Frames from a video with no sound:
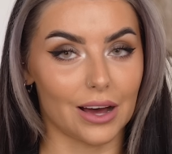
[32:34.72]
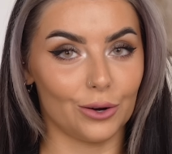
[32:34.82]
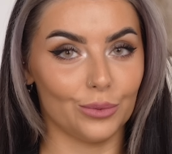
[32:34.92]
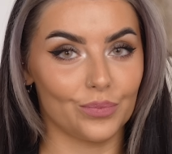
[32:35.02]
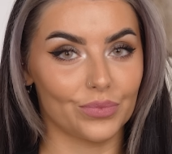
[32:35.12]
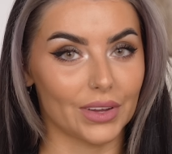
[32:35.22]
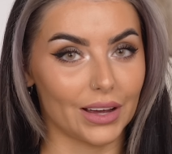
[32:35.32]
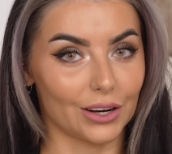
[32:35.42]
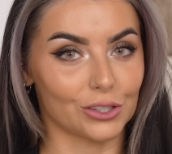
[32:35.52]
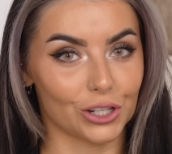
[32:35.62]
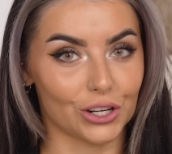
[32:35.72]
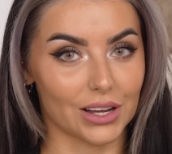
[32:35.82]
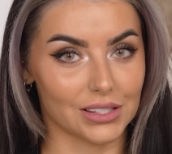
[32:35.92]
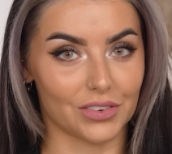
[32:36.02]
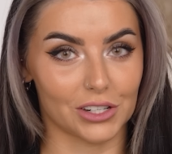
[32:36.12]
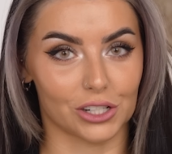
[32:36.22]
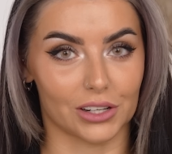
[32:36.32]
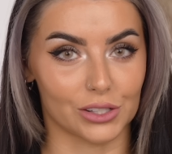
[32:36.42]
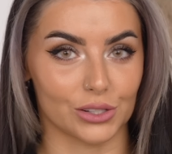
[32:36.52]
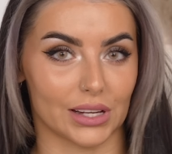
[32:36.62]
out, and I'll show you guys the finished look in two